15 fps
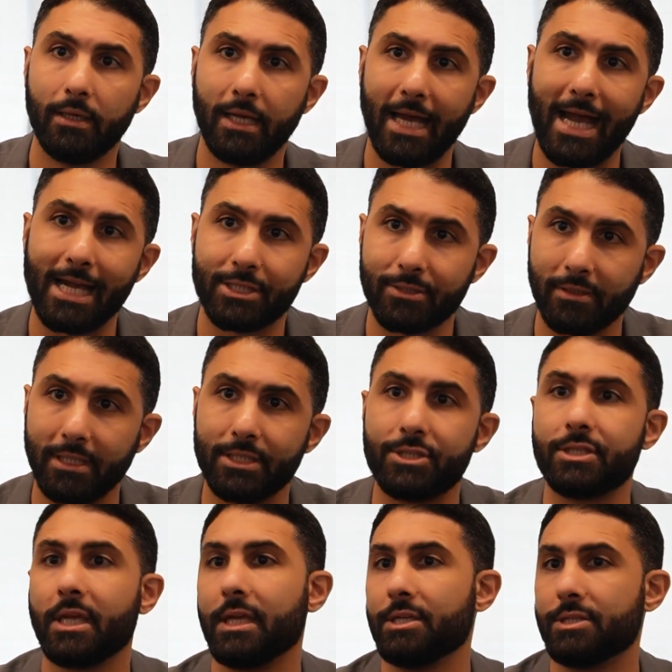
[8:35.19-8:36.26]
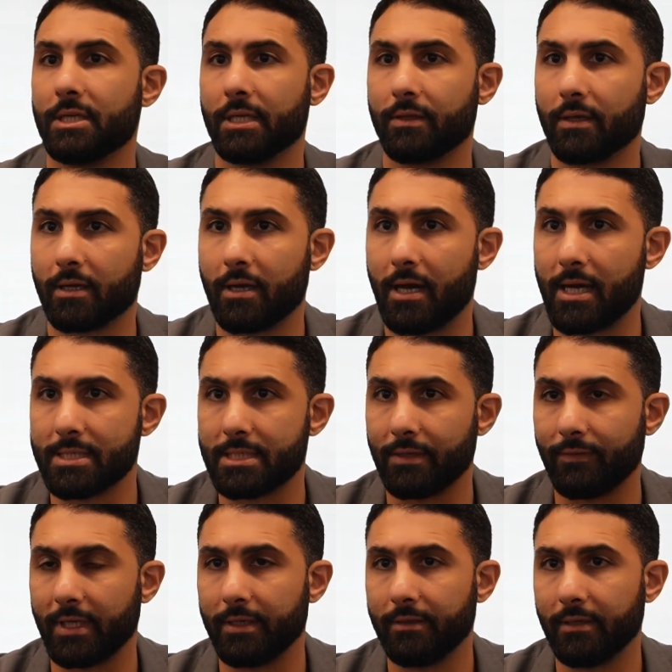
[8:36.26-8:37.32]
actually changing the cost
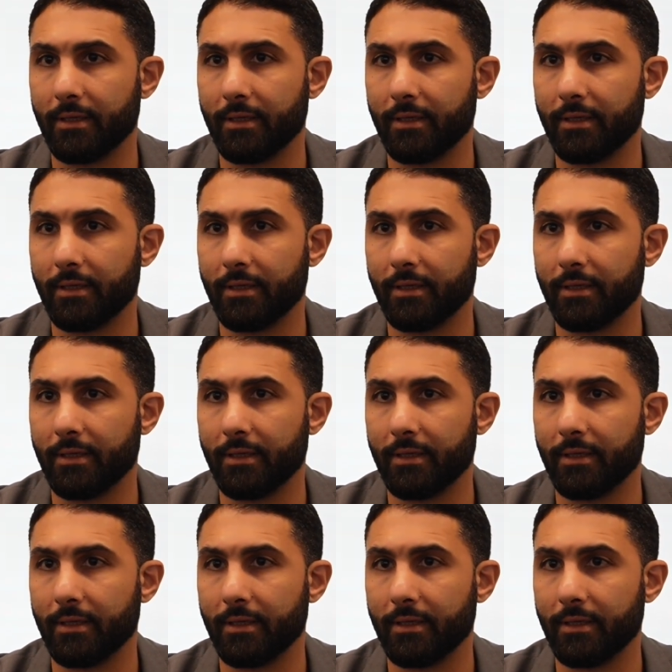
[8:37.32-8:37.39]
of it.